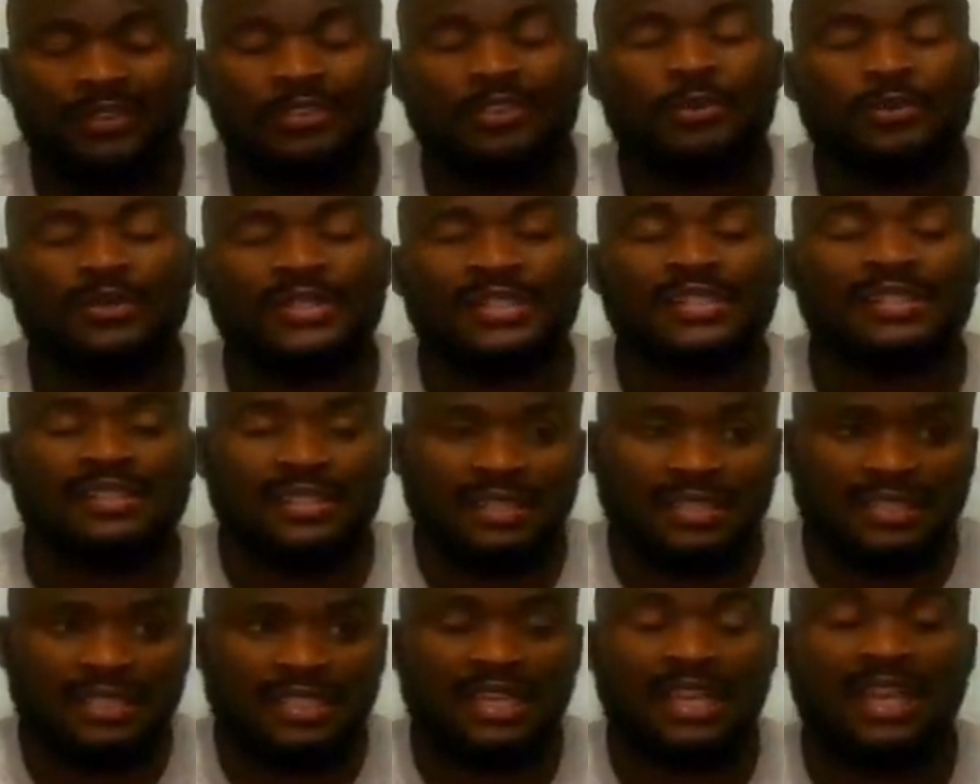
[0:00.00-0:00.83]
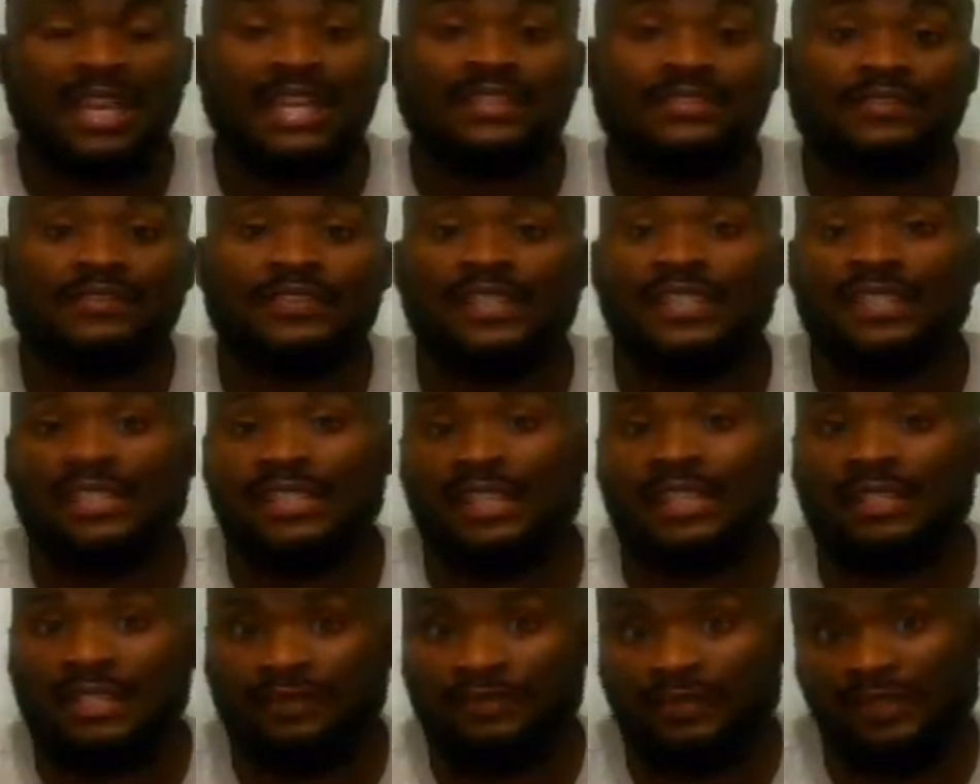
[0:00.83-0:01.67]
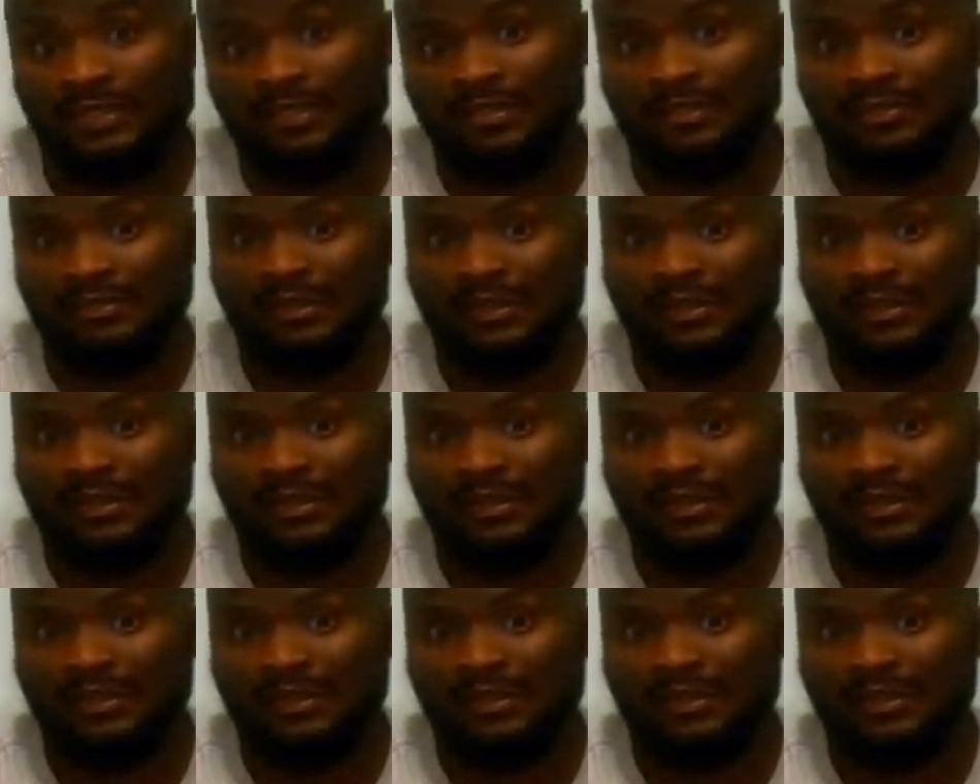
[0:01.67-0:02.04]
you will start at first year level